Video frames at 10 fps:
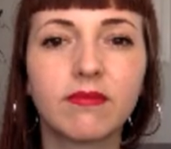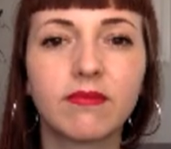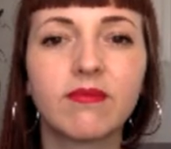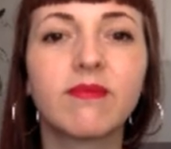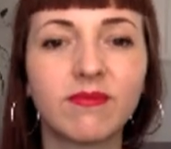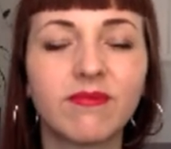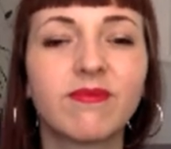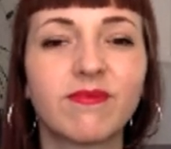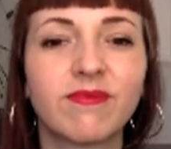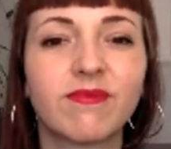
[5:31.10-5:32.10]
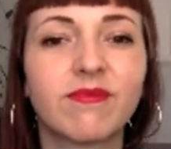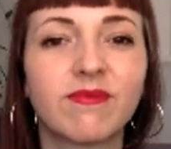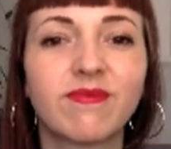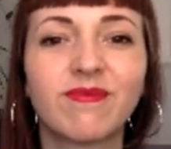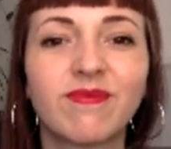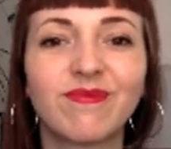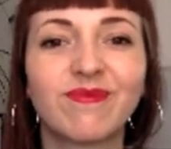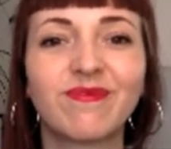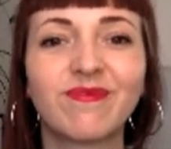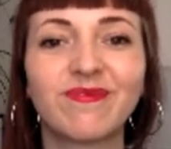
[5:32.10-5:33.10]

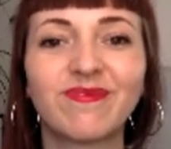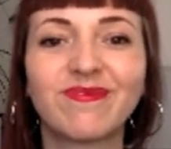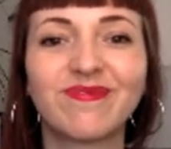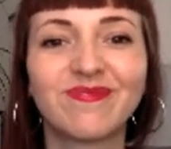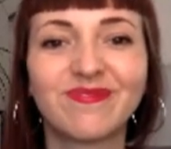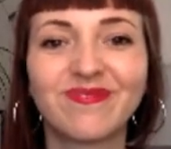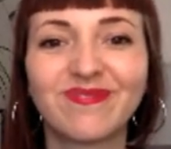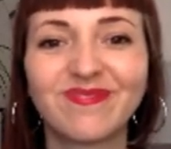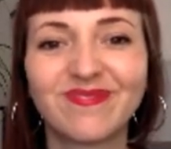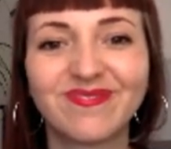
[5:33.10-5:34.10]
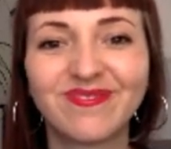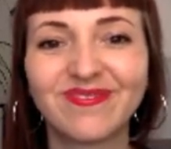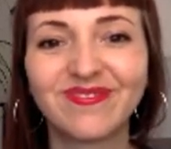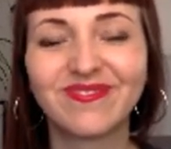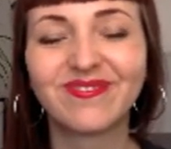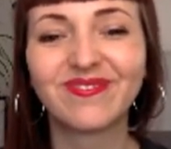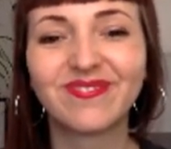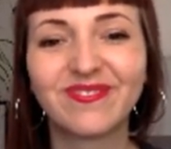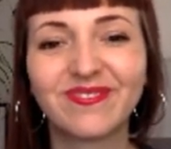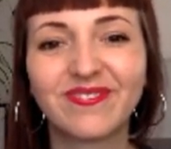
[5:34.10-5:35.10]

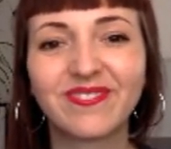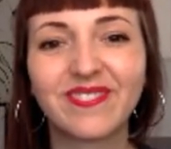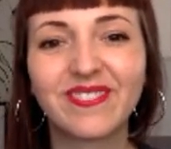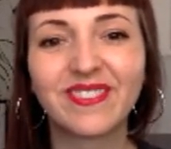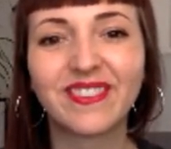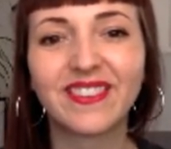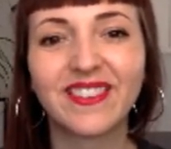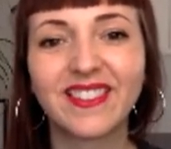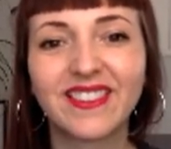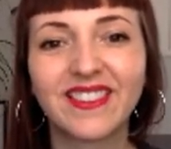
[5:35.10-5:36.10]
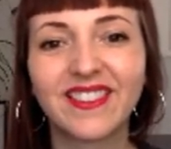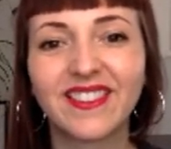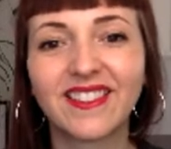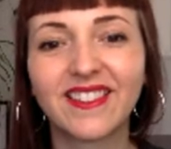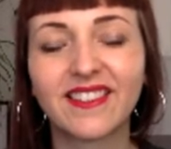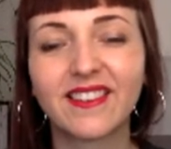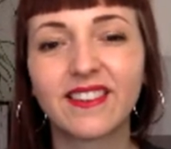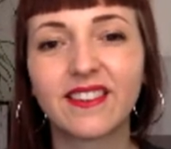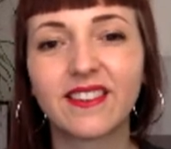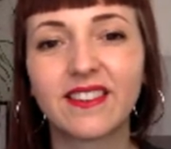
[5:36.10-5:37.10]

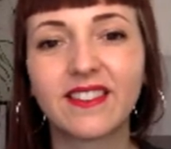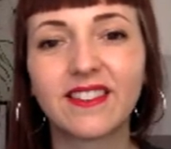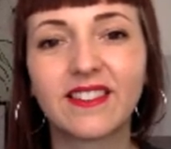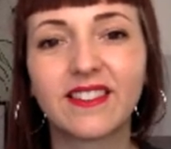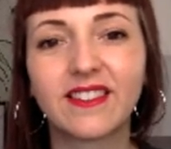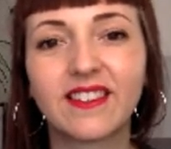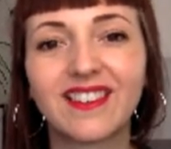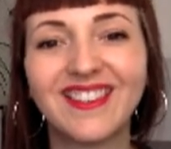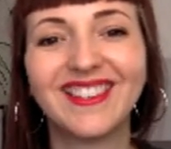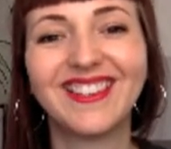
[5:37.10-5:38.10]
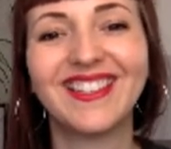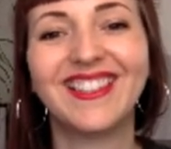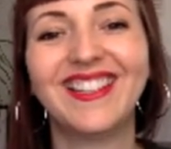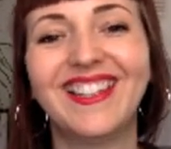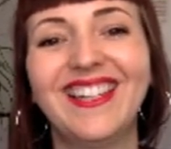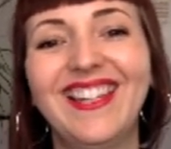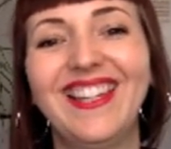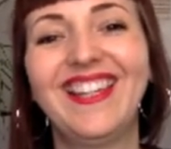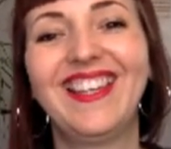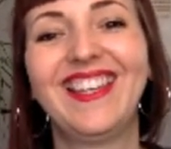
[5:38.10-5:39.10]
The person shown says nothing.